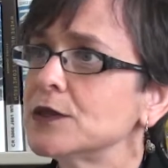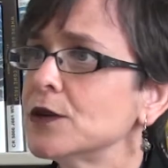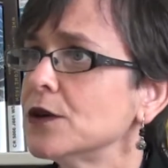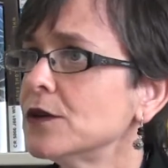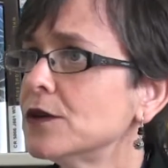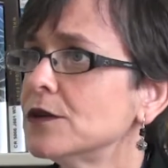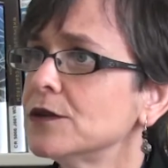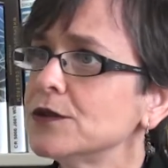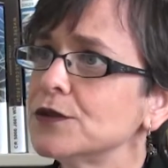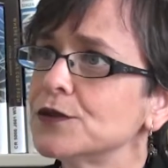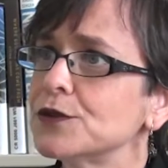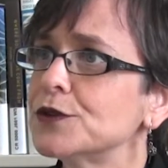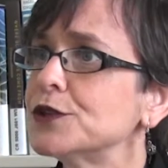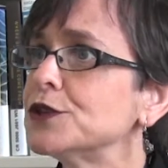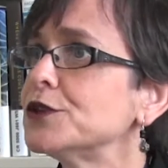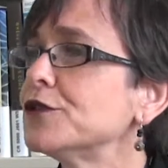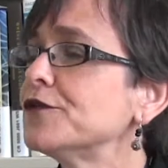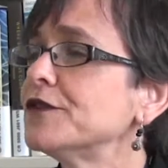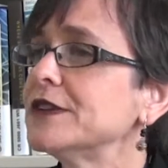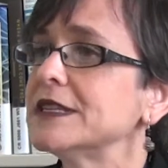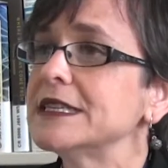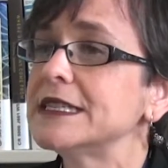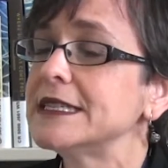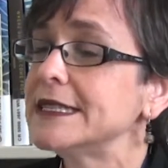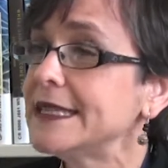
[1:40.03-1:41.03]
so sort
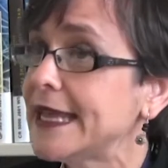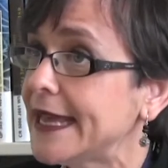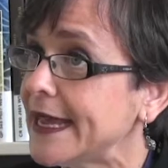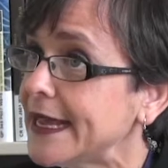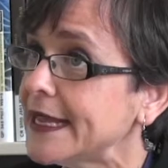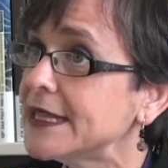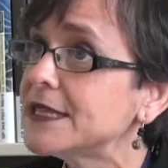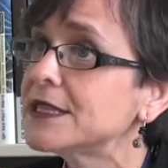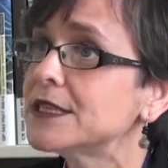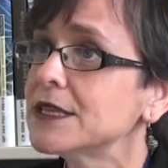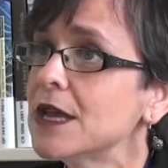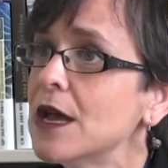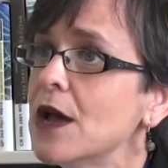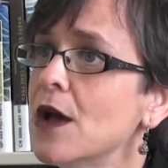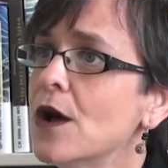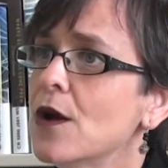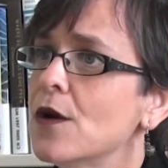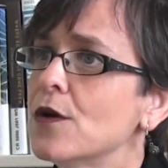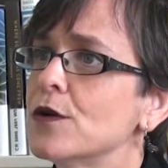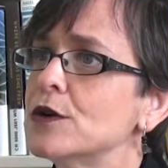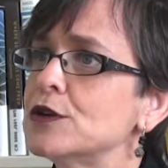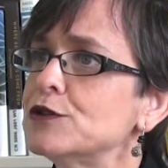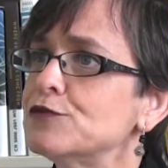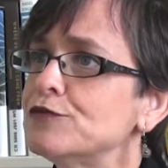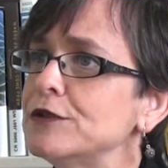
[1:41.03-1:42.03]
of states
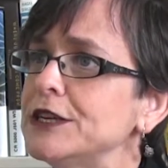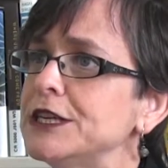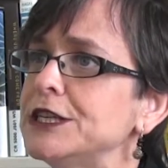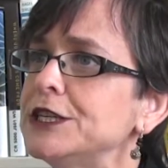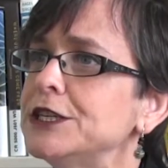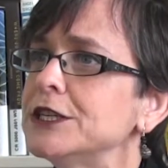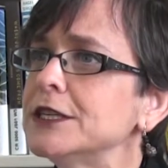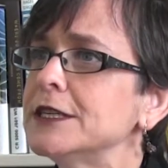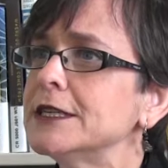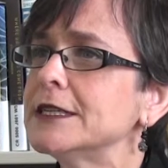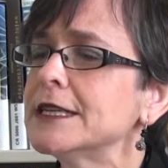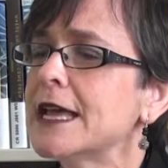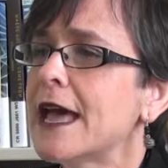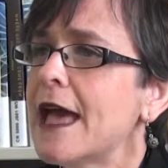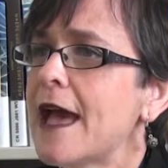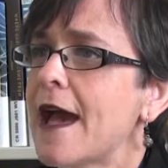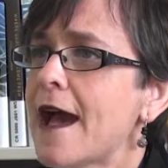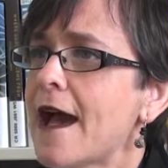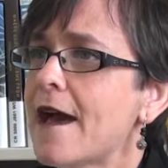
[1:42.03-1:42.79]
or regions,